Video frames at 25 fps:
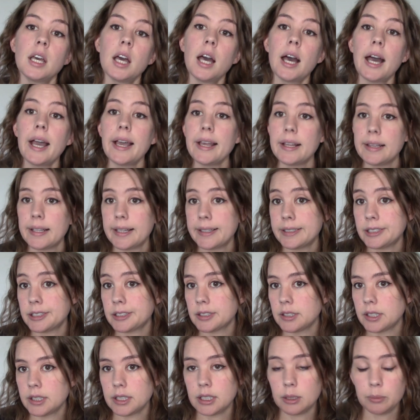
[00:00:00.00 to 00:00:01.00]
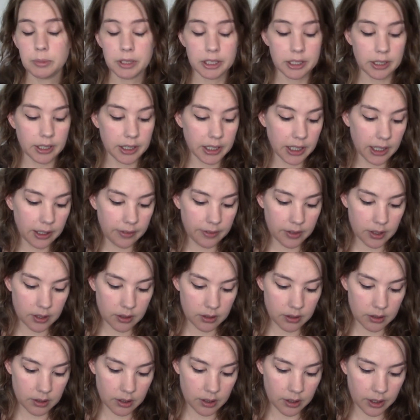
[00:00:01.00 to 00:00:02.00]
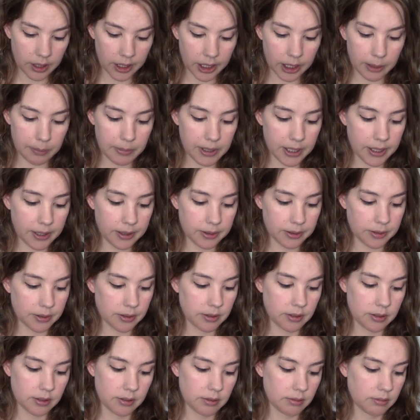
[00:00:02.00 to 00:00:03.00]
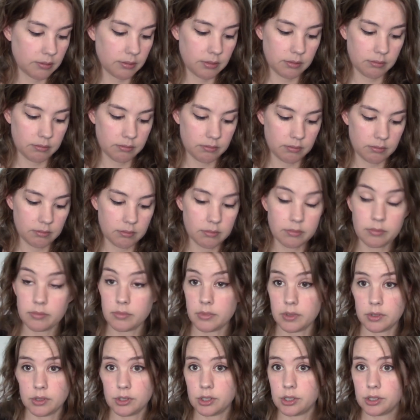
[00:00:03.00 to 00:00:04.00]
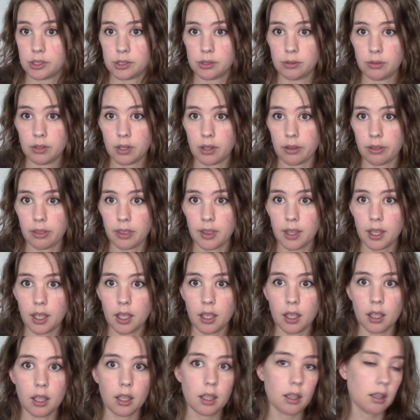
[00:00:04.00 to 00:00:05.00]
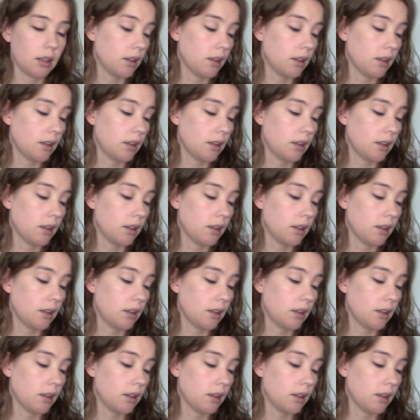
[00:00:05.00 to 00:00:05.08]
Eyeliner a little bit uneven, eyebrows just do their thing,